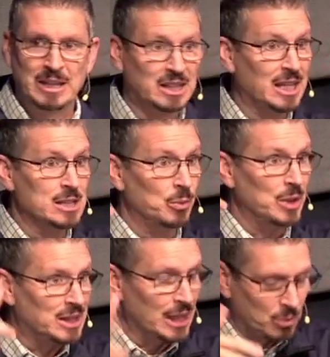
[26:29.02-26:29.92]
by the things
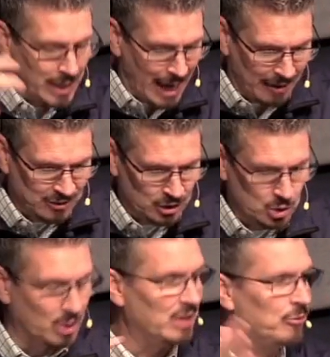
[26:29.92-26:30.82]
that we think we have to
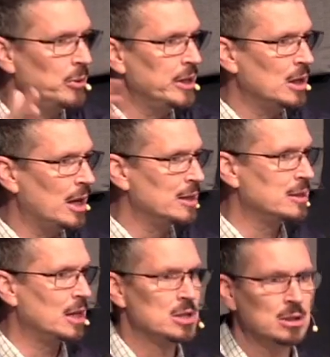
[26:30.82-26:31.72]
do if we are not
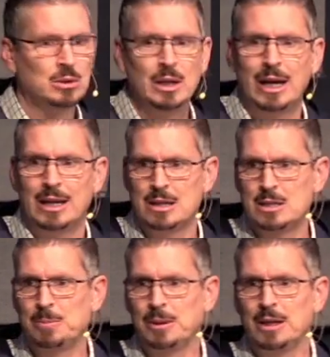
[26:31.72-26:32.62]
intentional and
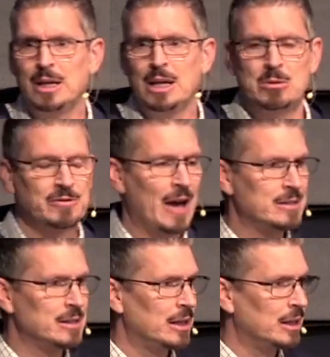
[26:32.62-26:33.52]
disciplined. It was
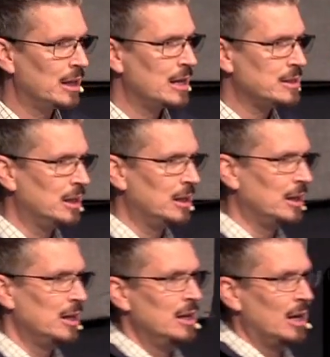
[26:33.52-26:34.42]
fascinating last night,
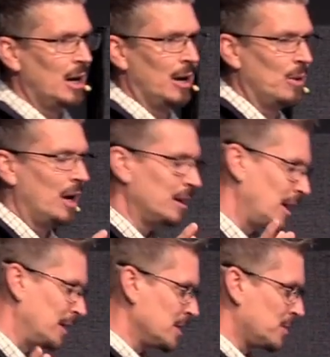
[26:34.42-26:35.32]
and I, I,
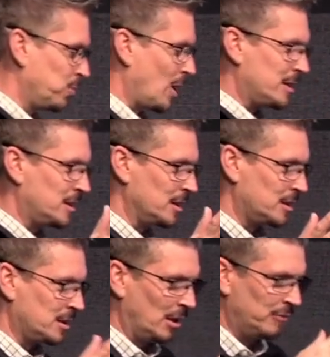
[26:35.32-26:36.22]
I just watched
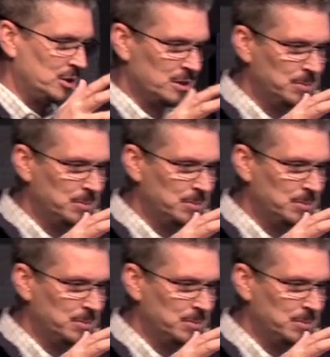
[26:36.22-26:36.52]
this stuff